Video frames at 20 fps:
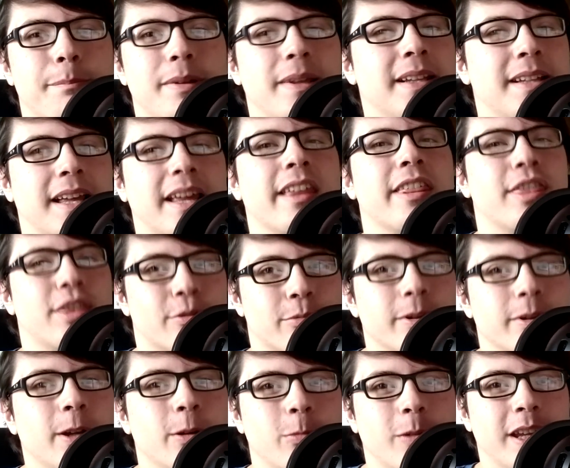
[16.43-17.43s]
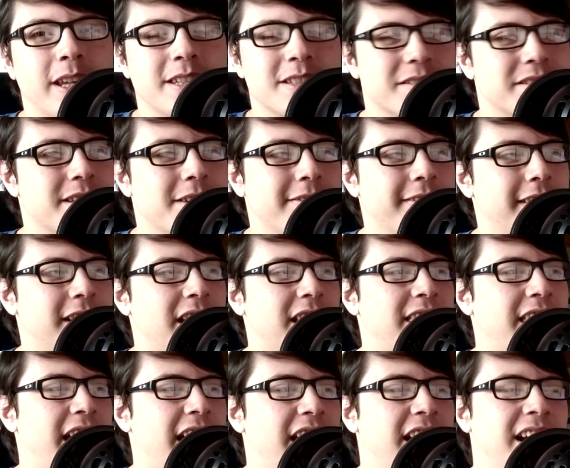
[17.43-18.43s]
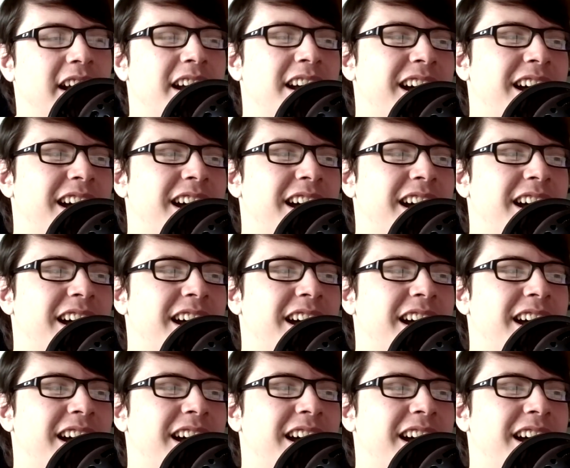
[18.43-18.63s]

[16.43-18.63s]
being like 3 weeks or something like that.